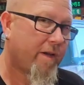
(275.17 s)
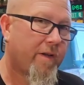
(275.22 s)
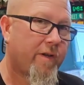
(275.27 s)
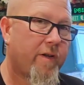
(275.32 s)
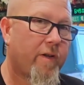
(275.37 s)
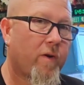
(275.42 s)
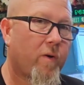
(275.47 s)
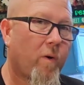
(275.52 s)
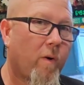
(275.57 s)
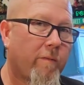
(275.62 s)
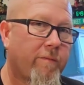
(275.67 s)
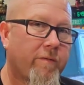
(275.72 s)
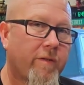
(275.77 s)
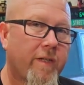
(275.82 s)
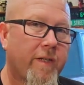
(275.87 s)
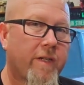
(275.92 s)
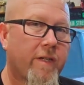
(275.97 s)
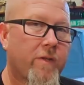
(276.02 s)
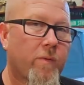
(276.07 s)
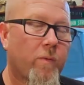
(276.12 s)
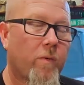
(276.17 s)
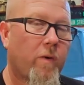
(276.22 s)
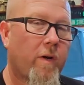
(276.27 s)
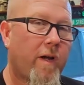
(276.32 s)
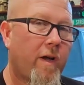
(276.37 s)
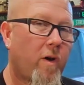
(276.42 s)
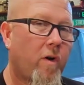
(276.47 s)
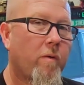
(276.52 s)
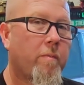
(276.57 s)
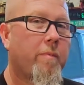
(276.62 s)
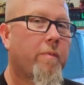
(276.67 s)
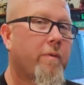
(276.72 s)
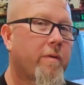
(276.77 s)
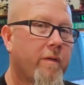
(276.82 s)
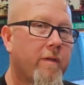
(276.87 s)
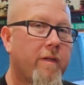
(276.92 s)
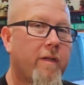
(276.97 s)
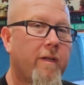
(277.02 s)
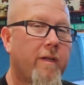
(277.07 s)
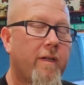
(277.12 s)
hopefully this will help
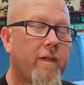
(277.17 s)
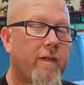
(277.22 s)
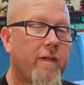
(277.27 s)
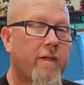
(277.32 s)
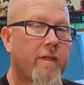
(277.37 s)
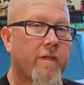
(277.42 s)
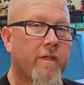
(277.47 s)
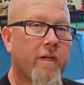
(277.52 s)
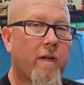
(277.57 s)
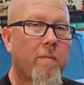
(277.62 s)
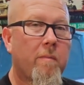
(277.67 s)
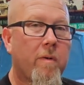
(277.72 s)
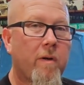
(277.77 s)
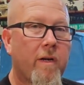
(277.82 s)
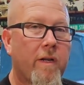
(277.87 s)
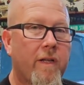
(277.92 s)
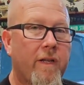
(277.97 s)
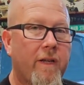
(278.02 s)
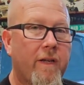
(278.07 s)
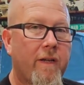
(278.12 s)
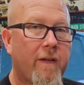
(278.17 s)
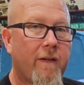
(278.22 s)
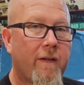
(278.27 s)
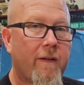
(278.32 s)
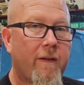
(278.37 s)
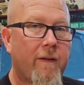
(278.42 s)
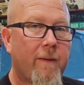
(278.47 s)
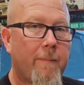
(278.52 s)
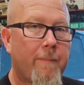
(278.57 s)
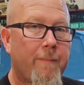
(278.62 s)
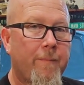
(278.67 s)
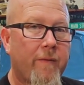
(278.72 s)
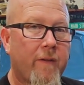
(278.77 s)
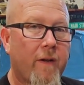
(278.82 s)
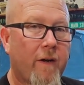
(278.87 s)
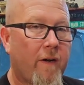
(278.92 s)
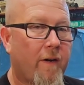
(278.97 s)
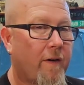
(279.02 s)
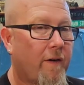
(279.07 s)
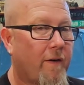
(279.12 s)
somebody,
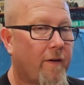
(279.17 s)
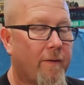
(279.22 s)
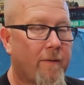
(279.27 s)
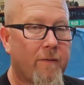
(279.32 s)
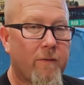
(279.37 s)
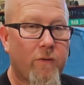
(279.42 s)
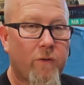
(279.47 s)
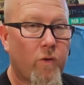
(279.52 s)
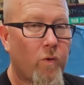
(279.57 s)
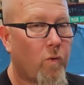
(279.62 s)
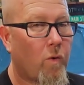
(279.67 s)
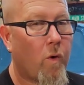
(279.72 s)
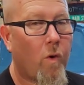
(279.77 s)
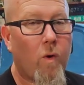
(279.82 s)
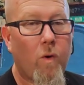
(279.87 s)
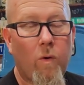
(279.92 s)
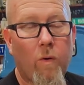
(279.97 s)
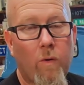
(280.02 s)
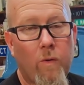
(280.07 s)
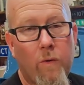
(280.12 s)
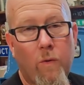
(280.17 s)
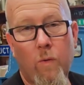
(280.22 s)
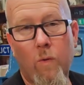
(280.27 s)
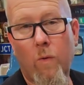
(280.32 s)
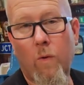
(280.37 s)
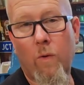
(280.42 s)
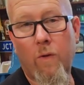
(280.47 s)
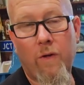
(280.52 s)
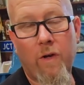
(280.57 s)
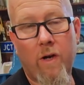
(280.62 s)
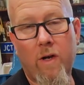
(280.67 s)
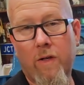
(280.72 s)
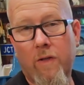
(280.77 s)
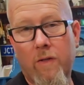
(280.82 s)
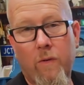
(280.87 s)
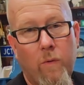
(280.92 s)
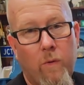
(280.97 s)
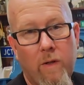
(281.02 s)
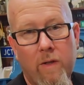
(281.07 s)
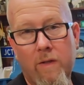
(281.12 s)
new or young
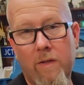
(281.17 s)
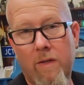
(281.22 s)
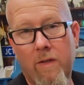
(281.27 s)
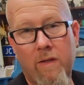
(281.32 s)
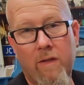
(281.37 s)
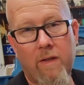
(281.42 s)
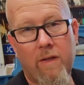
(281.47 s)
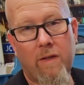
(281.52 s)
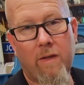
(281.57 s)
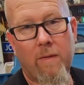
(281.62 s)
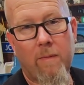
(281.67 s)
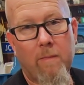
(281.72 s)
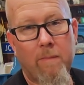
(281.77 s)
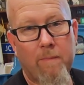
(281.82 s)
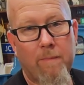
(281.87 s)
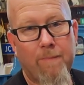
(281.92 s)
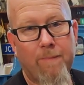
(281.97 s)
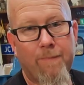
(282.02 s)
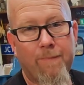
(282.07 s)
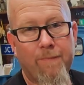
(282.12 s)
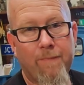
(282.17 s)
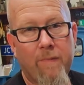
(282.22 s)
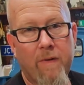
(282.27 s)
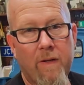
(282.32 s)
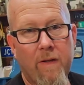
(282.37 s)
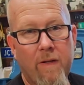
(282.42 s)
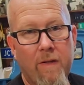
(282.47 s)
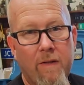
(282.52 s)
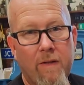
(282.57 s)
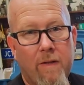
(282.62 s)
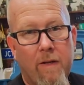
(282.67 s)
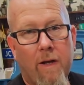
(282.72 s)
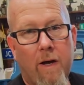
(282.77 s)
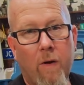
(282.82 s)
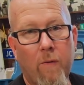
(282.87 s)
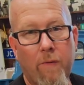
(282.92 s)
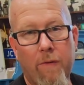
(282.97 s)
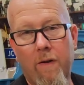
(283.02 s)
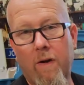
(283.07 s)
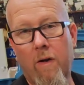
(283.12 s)
to it,
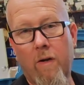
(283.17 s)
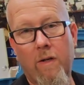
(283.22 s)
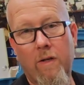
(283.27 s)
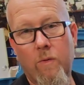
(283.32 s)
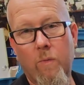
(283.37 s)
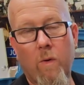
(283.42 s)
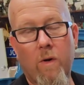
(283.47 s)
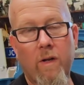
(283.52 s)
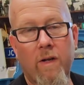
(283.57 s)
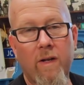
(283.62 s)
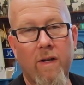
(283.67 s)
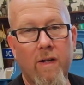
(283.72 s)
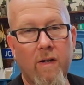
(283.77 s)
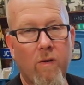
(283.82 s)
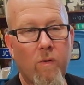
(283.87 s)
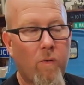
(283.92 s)
out there that's working on